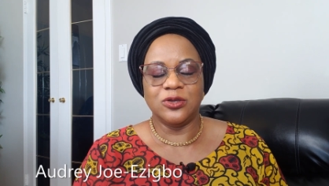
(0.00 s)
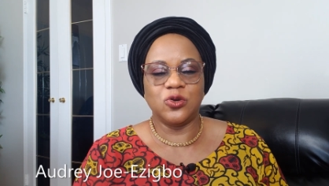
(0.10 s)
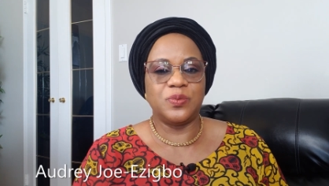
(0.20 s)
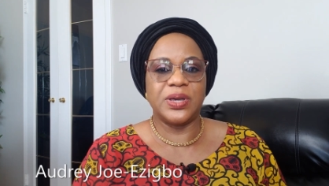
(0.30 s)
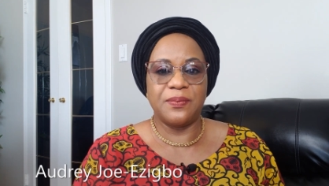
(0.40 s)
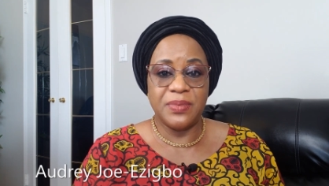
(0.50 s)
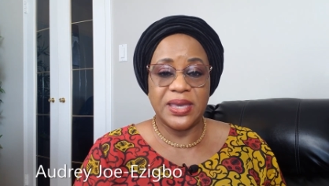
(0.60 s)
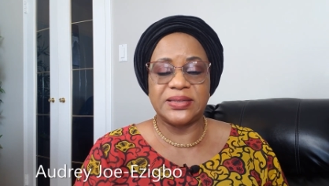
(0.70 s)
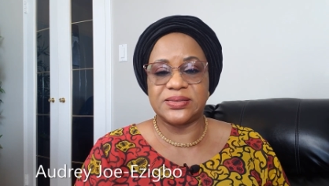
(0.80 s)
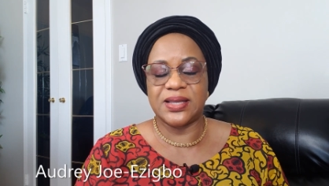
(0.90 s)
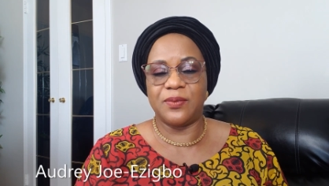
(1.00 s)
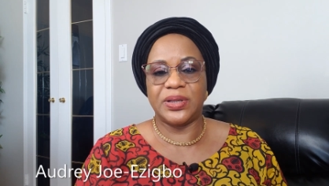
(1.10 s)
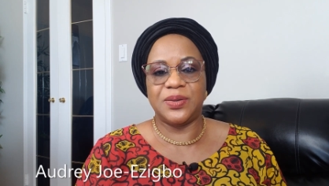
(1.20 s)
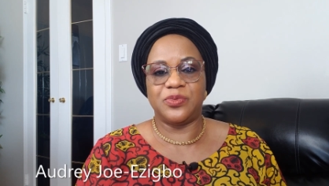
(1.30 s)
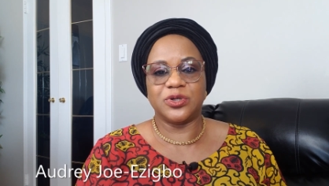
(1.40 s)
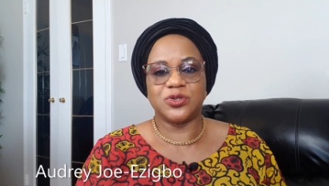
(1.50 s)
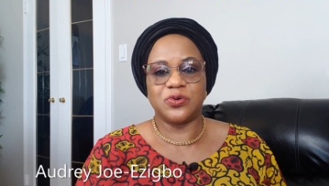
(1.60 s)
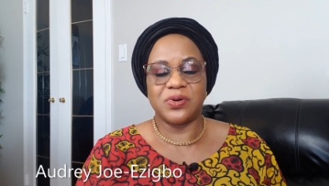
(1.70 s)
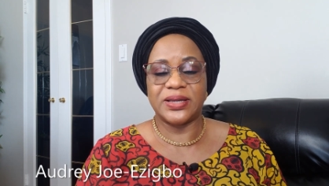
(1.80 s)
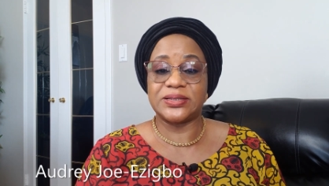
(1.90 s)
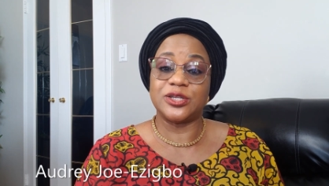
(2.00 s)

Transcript: you'll be amazed how many books you write.